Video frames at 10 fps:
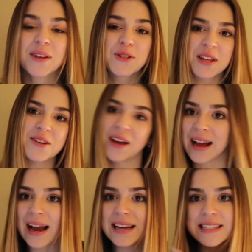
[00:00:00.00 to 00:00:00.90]
so that you can
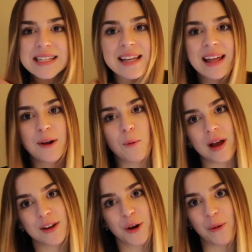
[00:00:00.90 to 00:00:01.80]
kind of see like
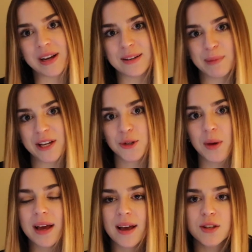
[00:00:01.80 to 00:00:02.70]
what you're going to be
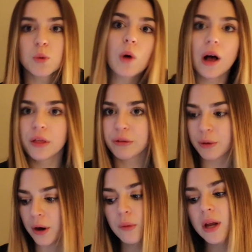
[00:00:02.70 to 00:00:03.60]
doing as well
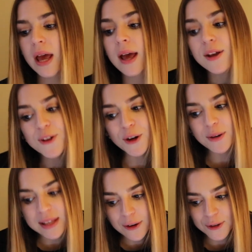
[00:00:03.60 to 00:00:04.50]
throughout your
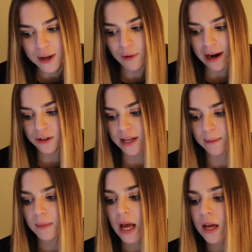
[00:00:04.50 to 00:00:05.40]
years at Ryerson.